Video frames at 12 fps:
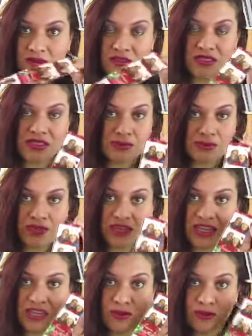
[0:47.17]
will
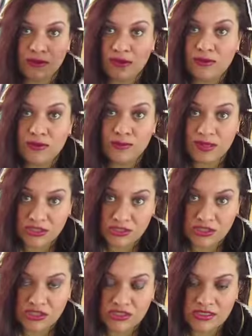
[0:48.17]
display your favorite
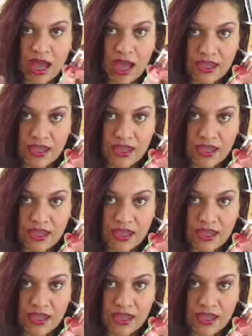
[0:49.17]
pictures.